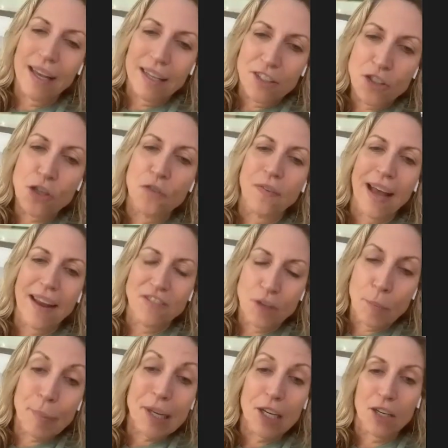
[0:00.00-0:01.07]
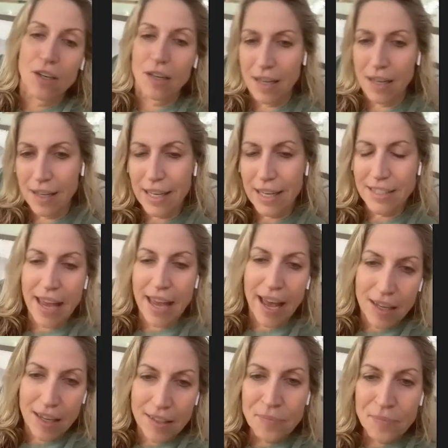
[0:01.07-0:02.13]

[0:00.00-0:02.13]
survived a beer attack.